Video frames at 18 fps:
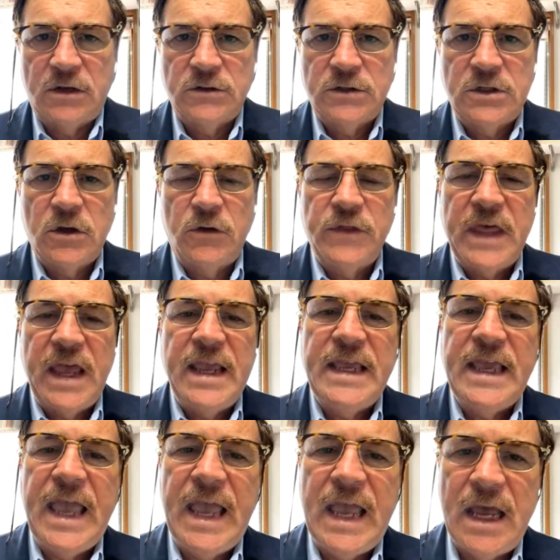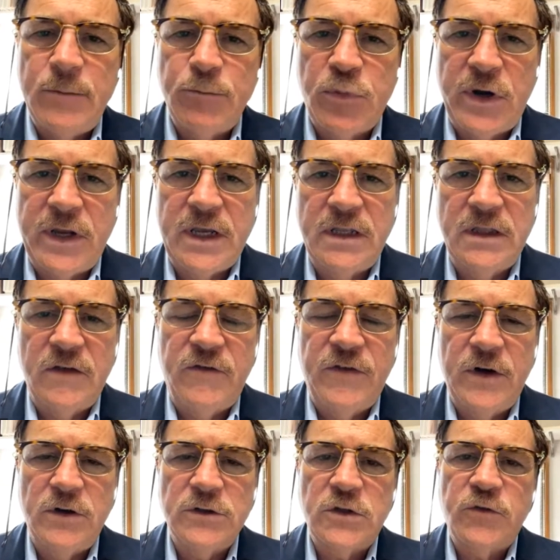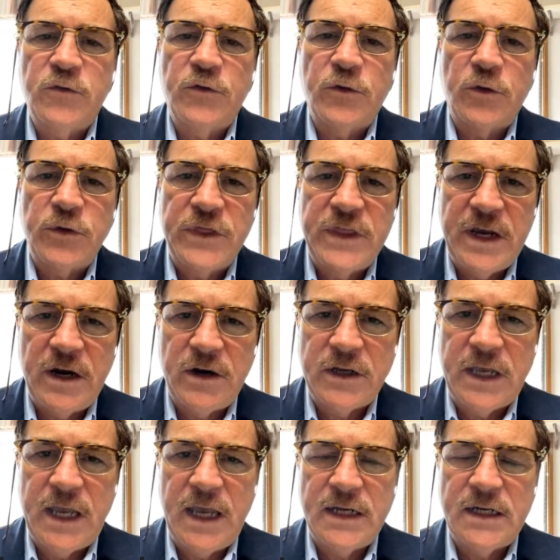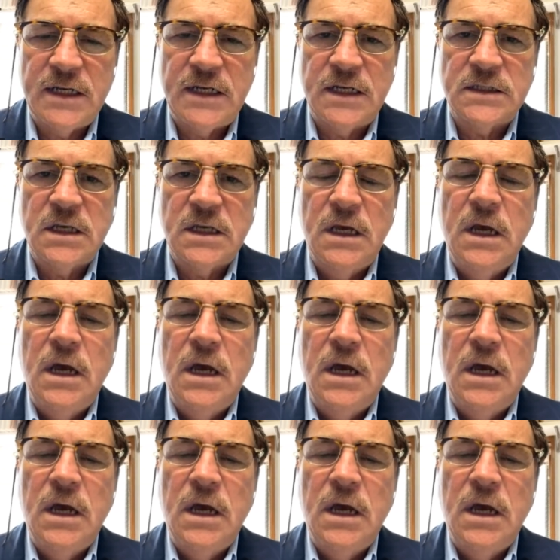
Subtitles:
So they can bring in the votes for their candidates,